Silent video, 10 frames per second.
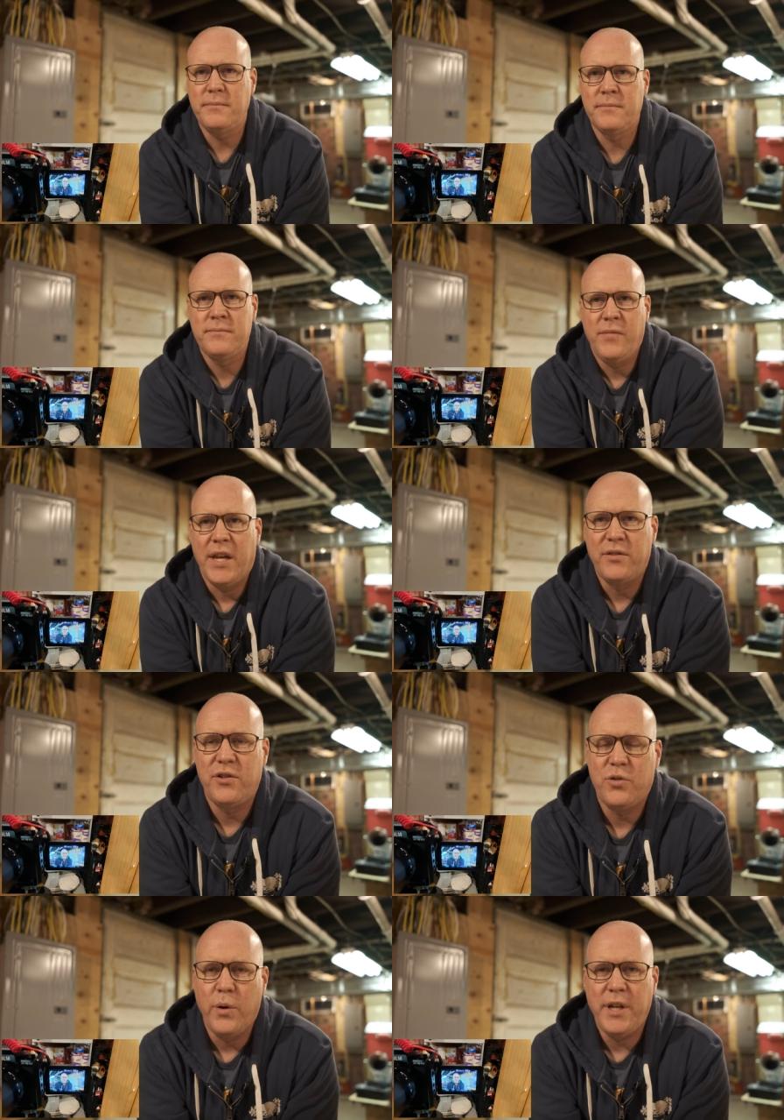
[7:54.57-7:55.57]
it's
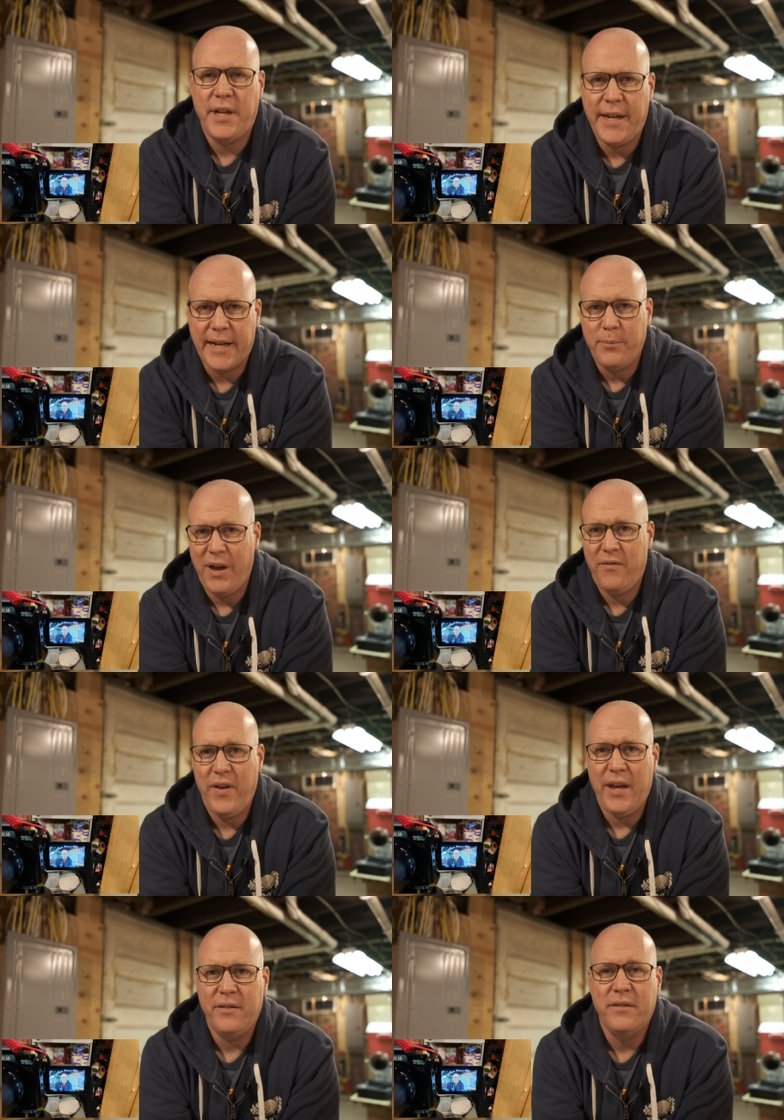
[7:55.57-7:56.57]
just going to detect my
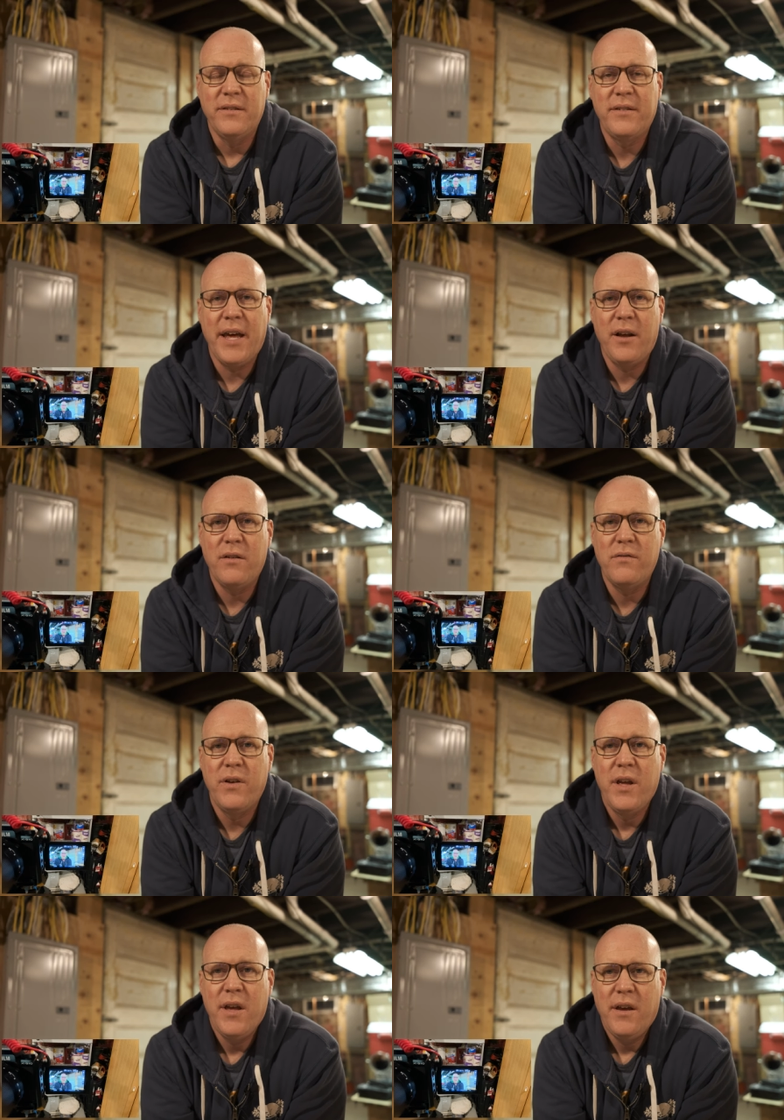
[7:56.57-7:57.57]
face instead of
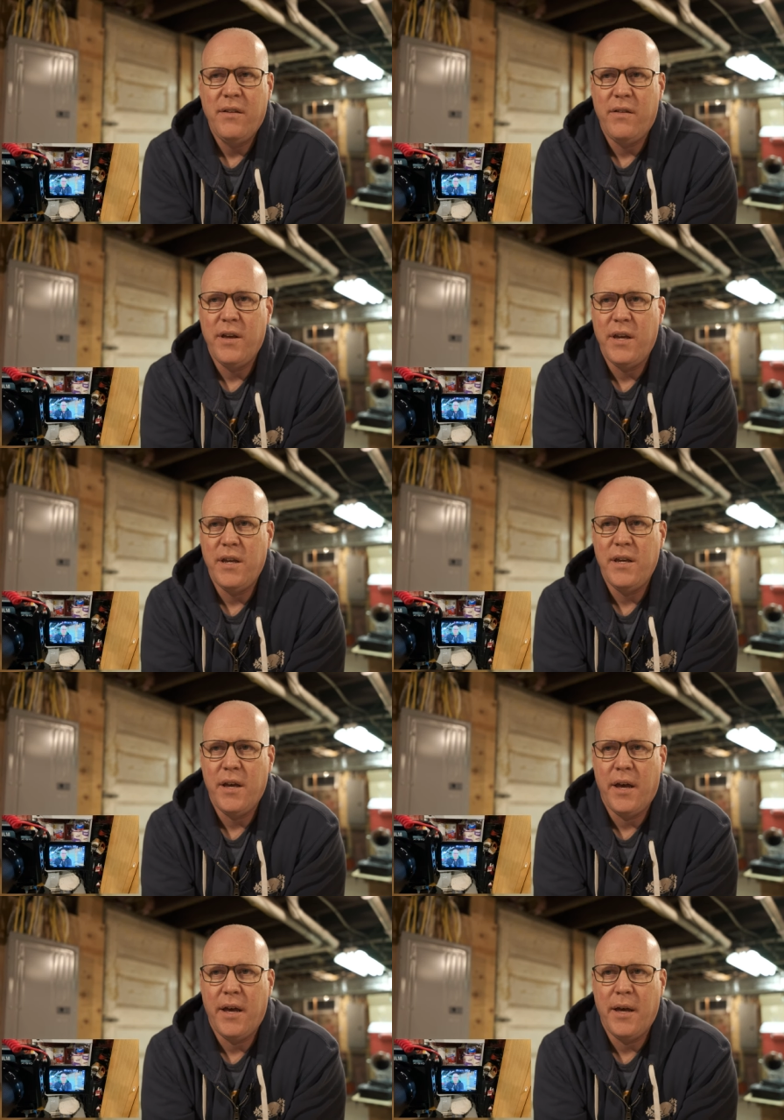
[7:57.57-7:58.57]
the
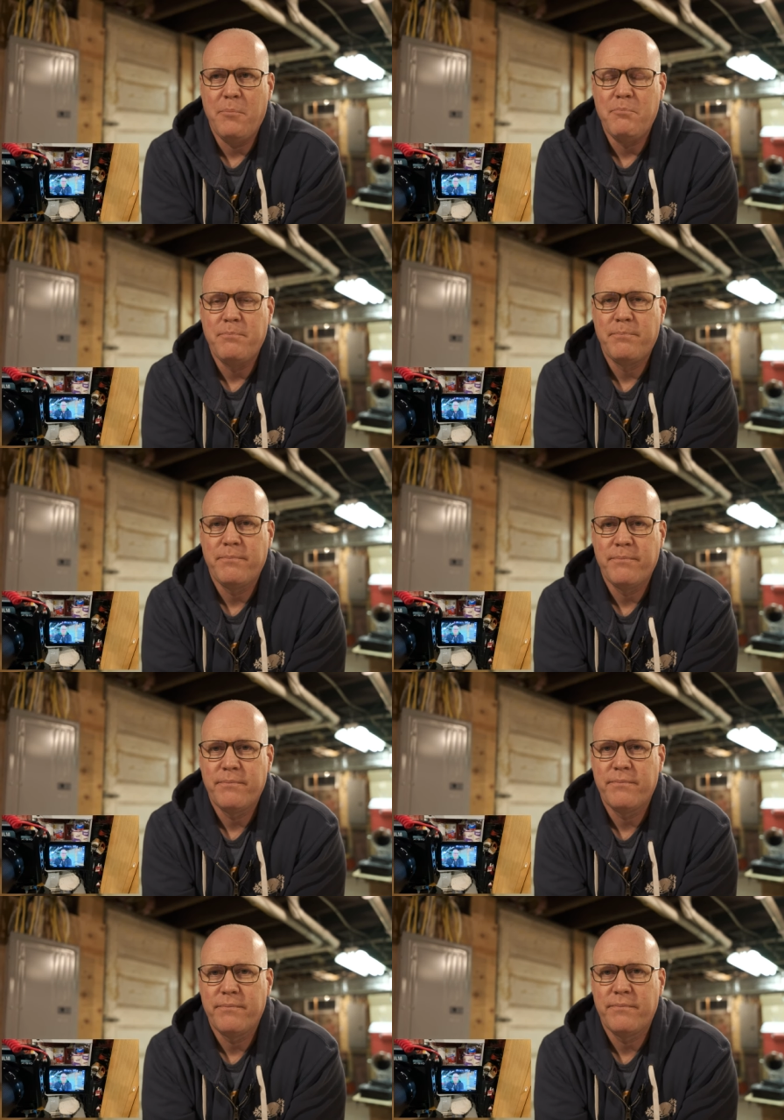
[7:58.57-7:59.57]
um,
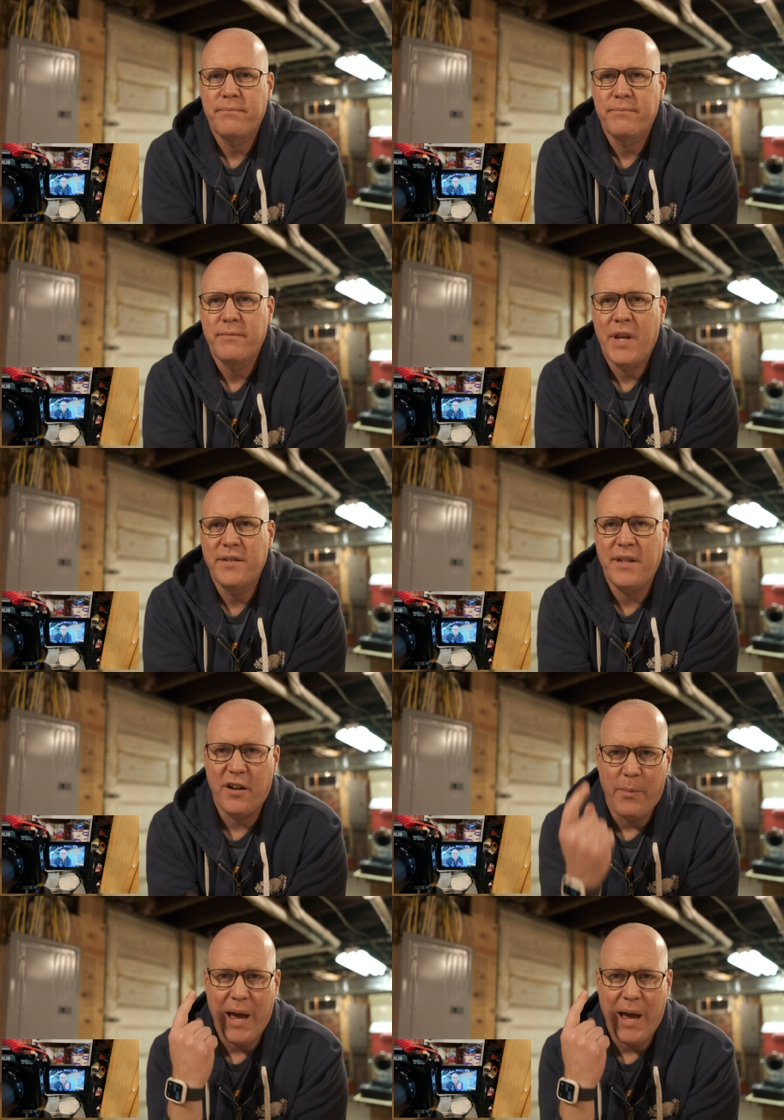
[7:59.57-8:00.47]
instead of